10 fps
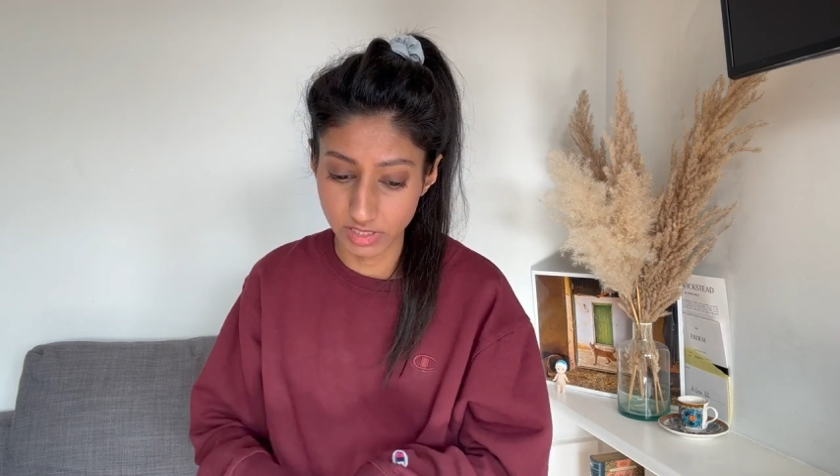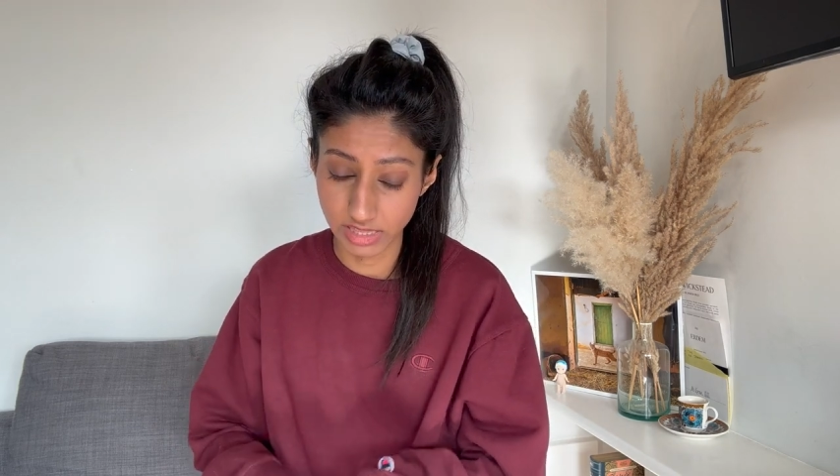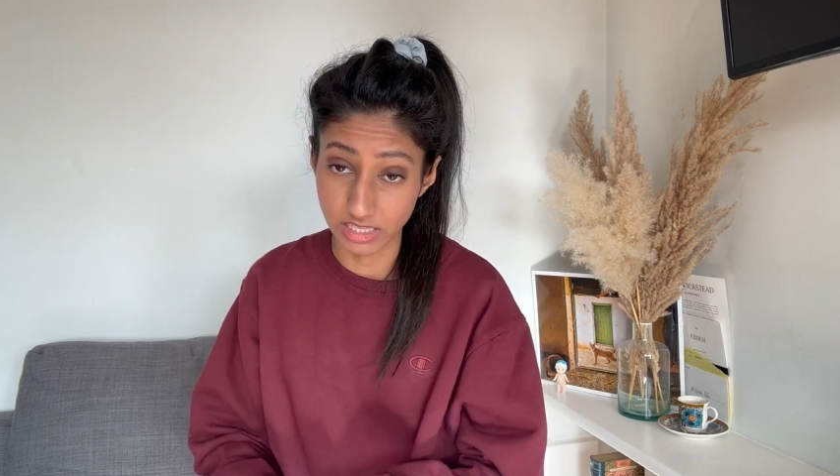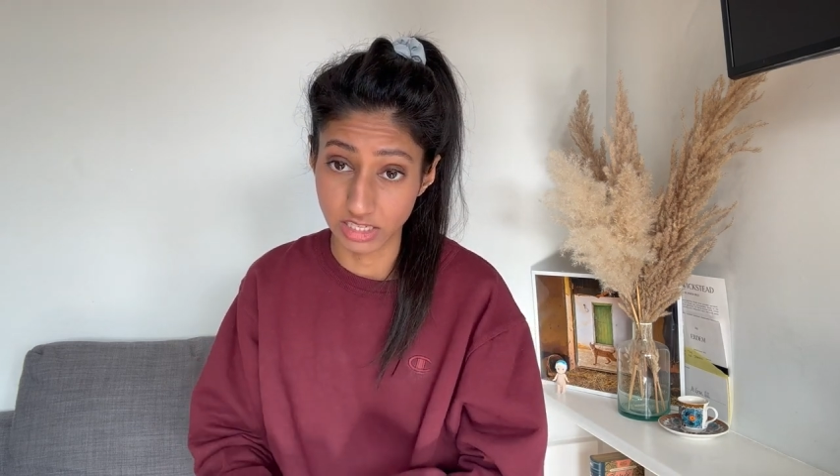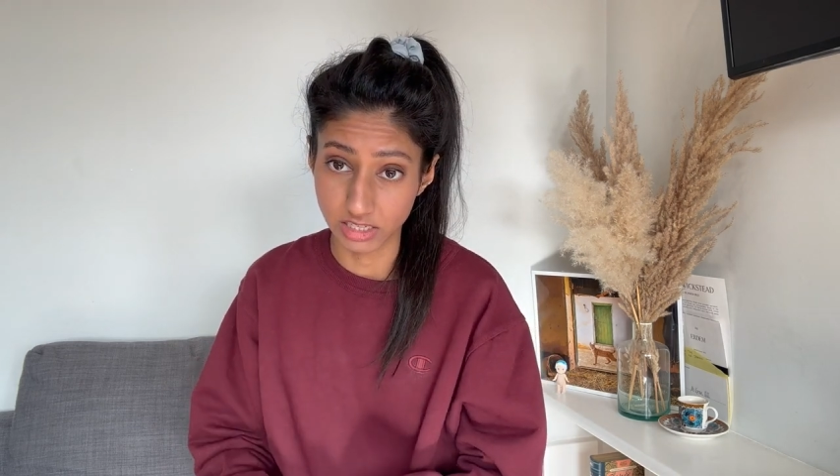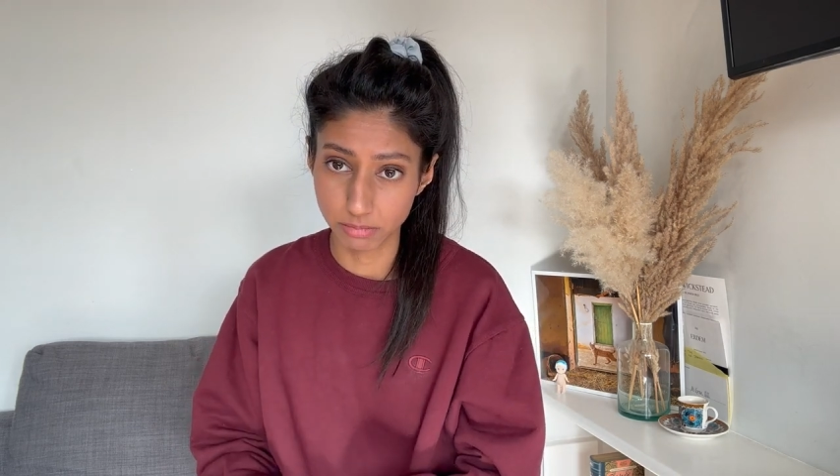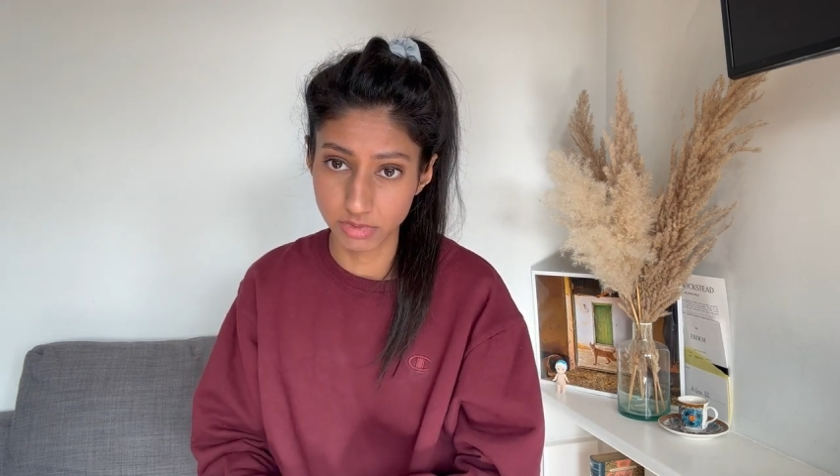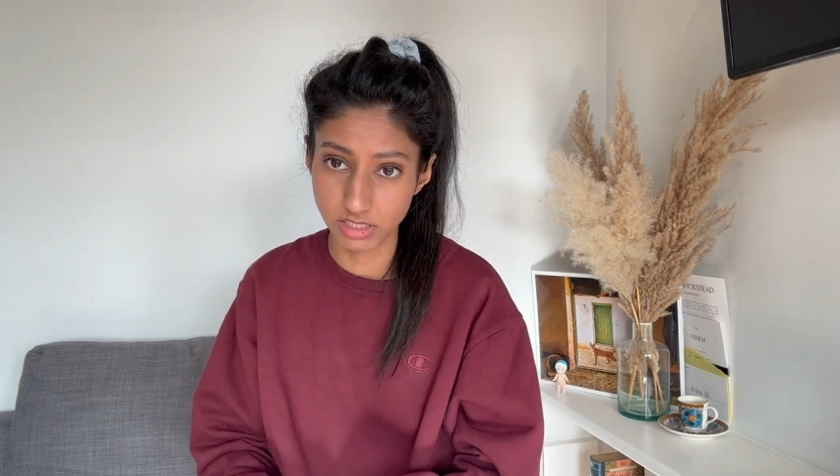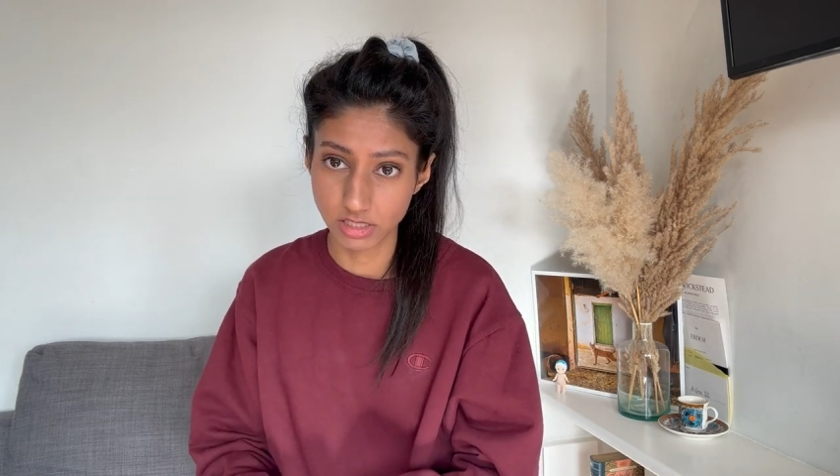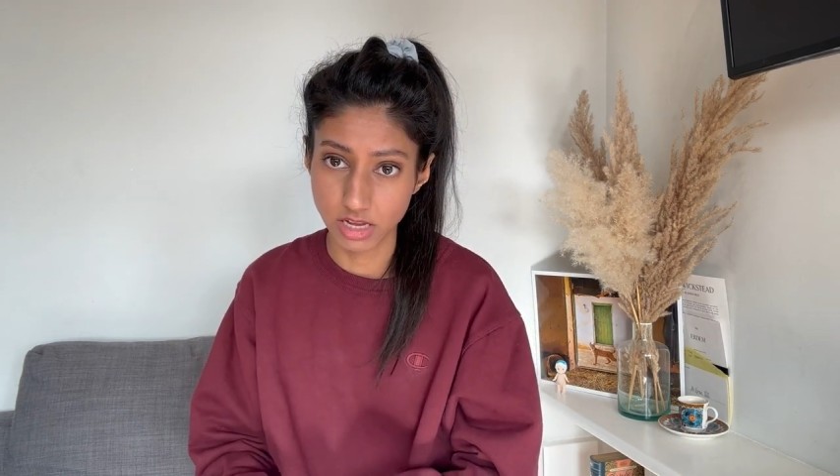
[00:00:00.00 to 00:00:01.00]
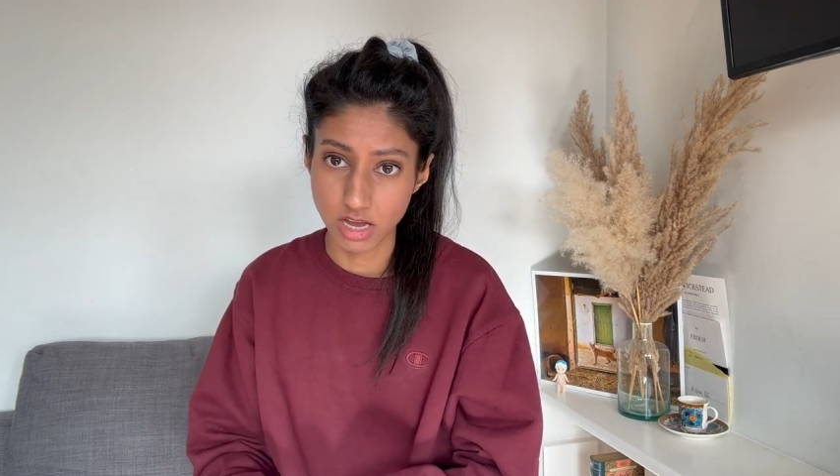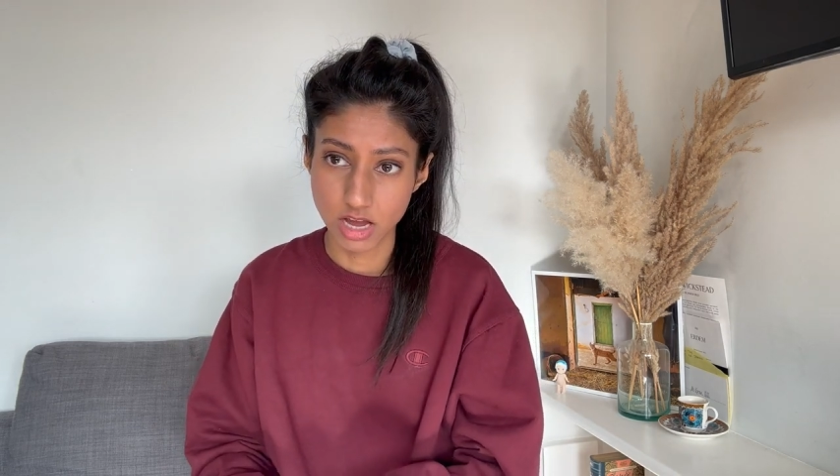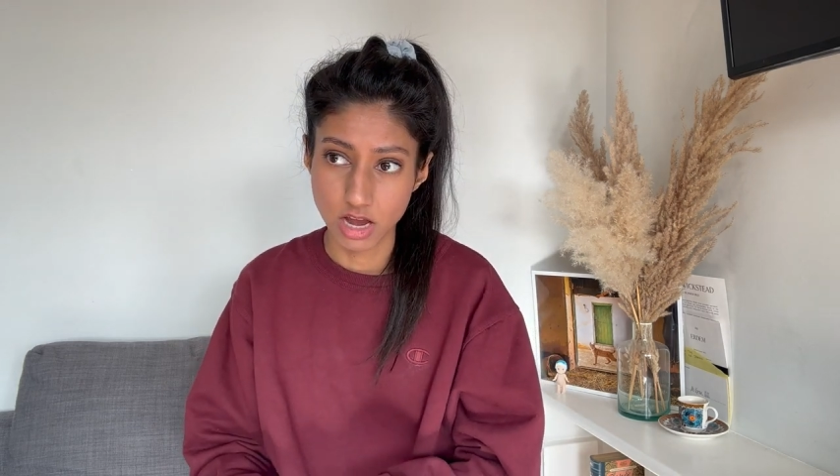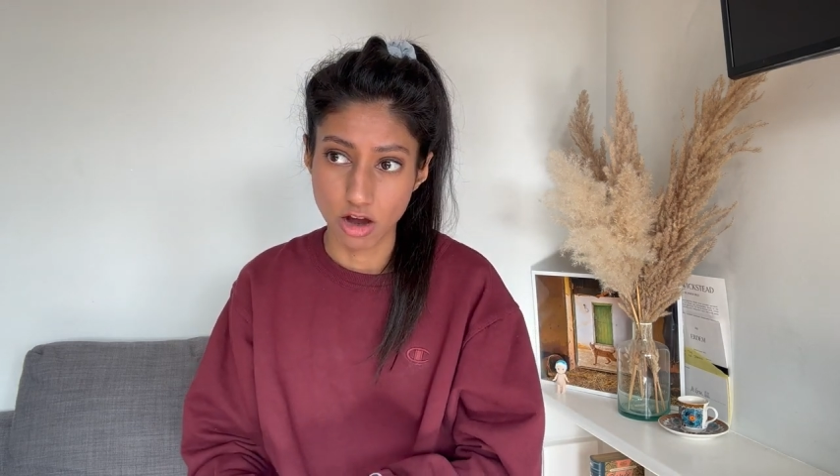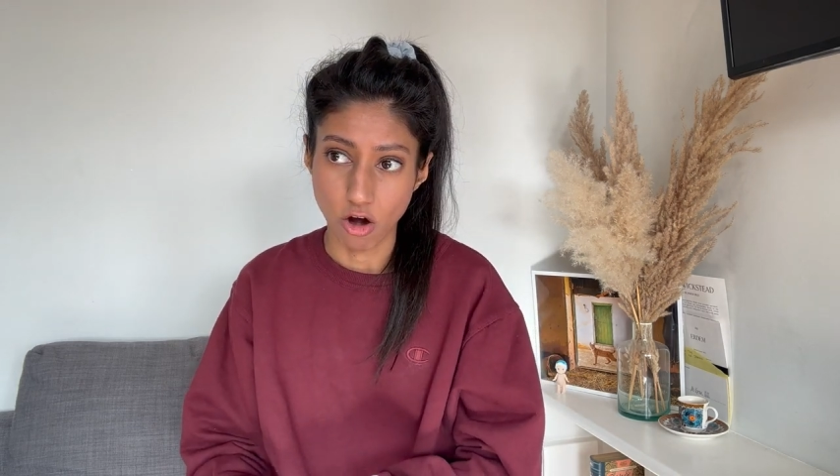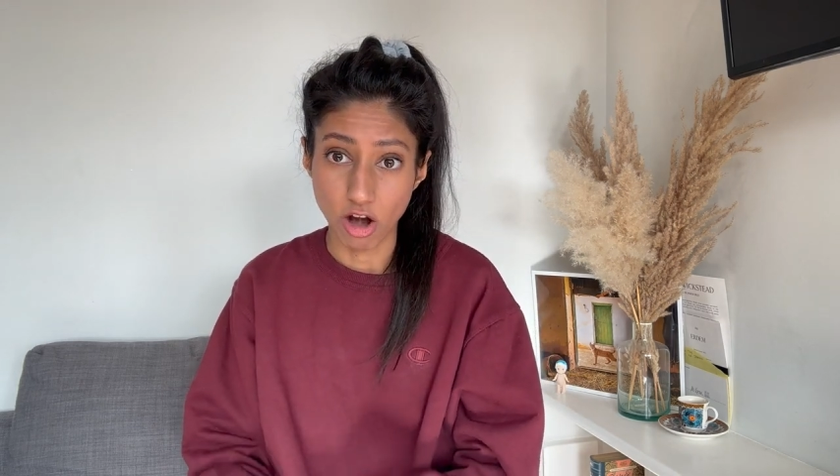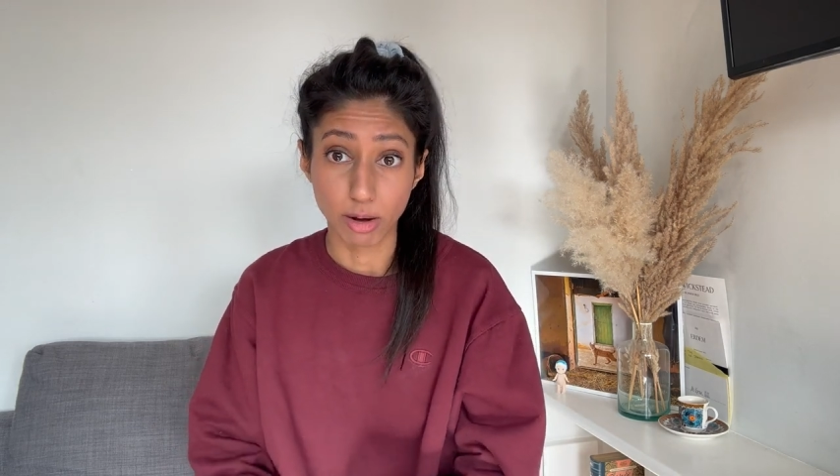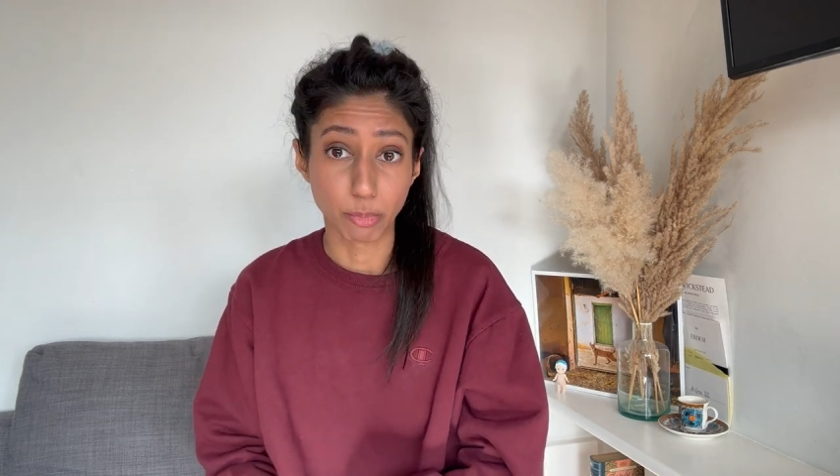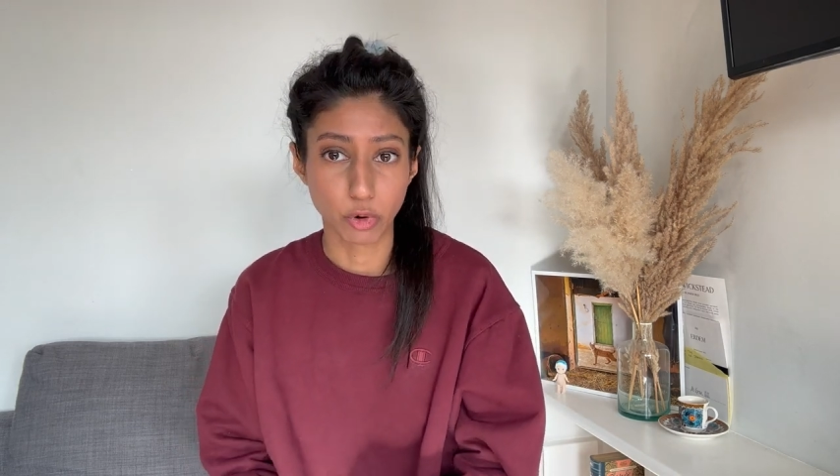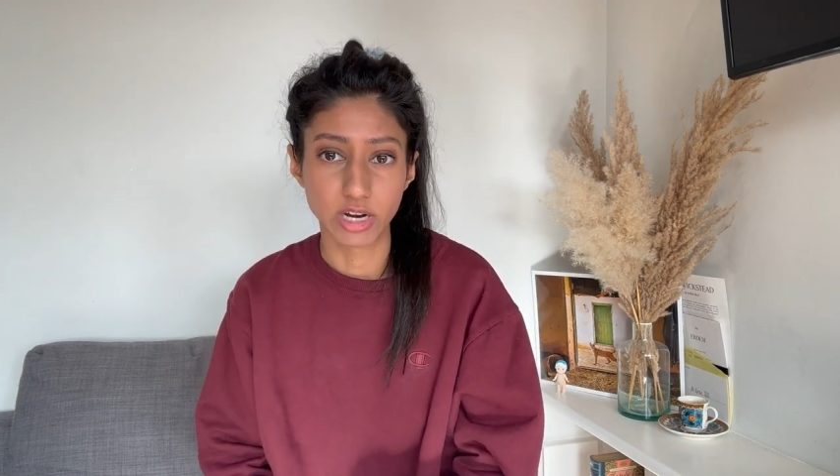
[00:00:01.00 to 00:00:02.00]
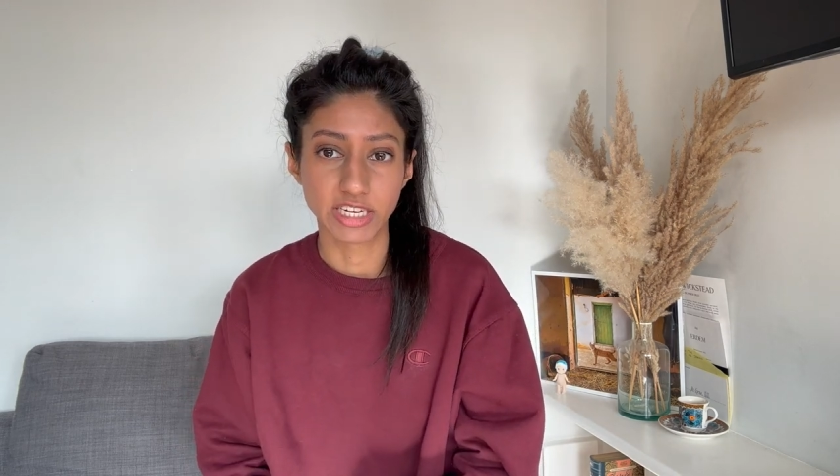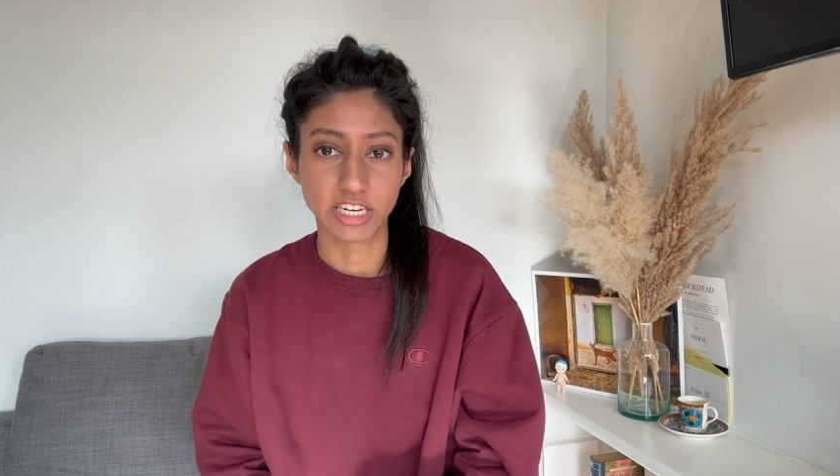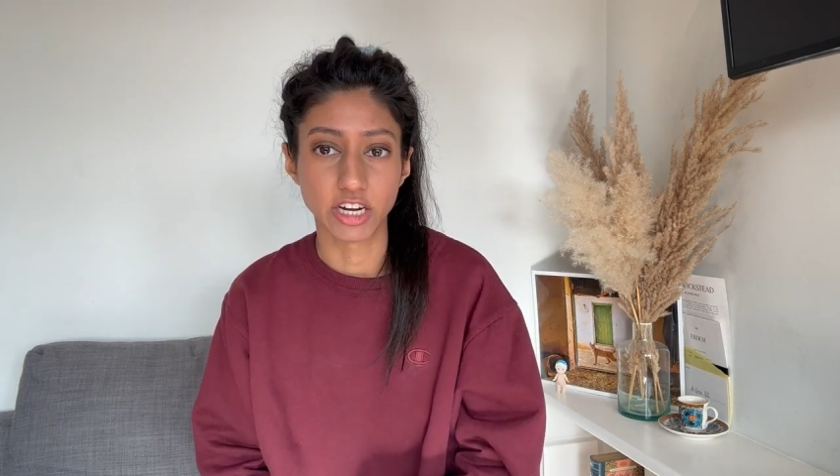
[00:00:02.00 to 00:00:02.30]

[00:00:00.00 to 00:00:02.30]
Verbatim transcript: themes are important here.